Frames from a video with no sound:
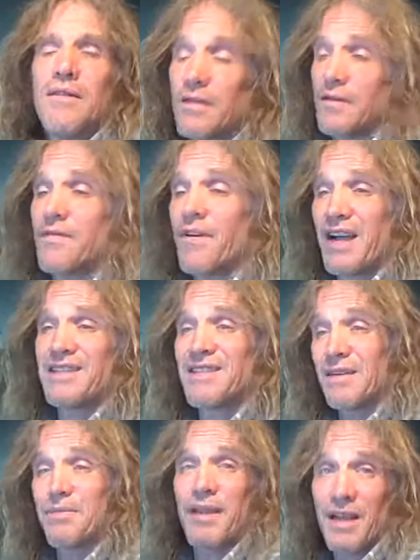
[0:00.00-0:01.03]
You can find
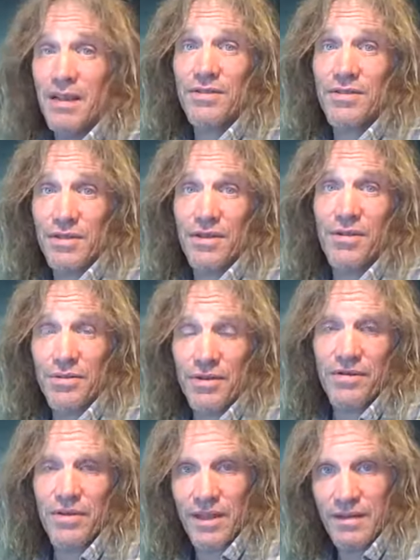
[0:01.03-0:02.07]
something else to
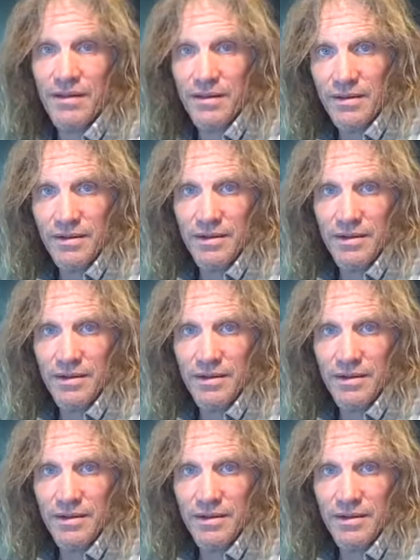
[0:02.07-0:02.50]
cultivate.